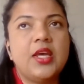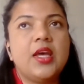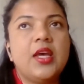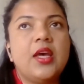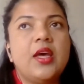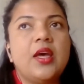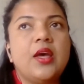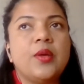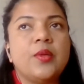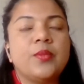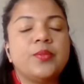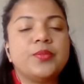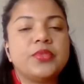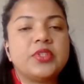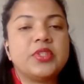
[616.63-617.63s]

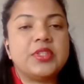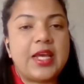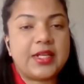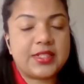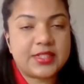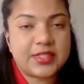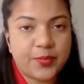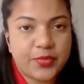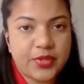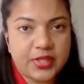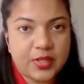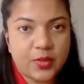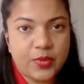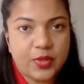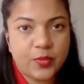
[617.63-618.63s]
So that is something
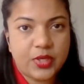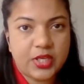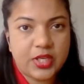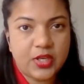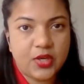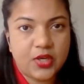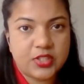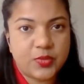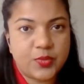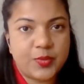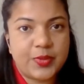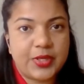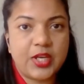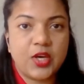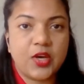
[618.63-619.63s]
that we're working on. So we're
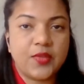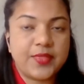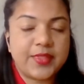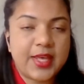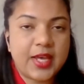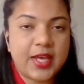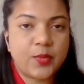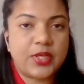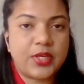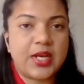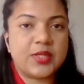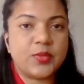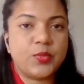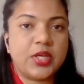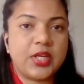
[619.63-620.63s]
working on that. We
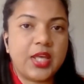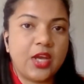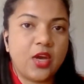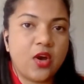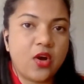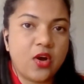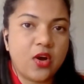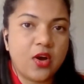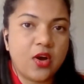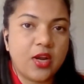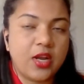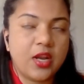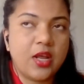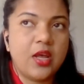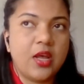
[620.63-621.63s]
are working
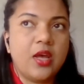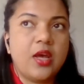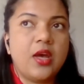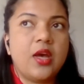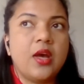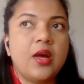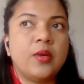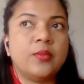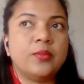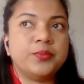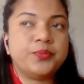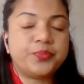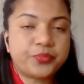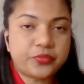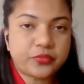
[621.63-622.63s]
on,
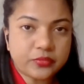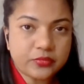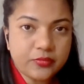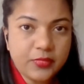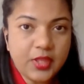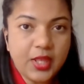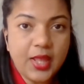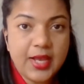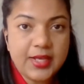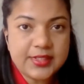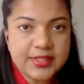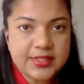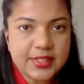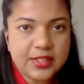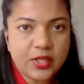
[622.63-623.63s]
as
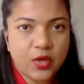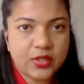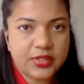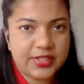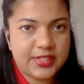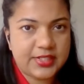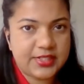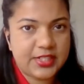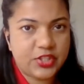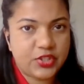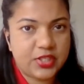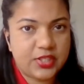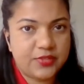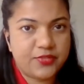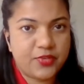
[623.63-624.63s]
I said, the
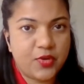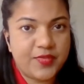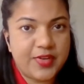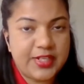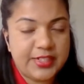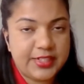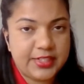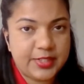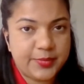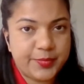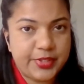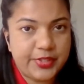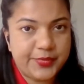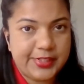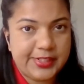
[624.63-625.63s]
authorization for validity
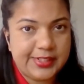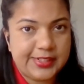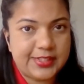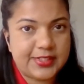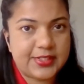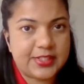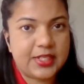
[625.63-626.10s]
periods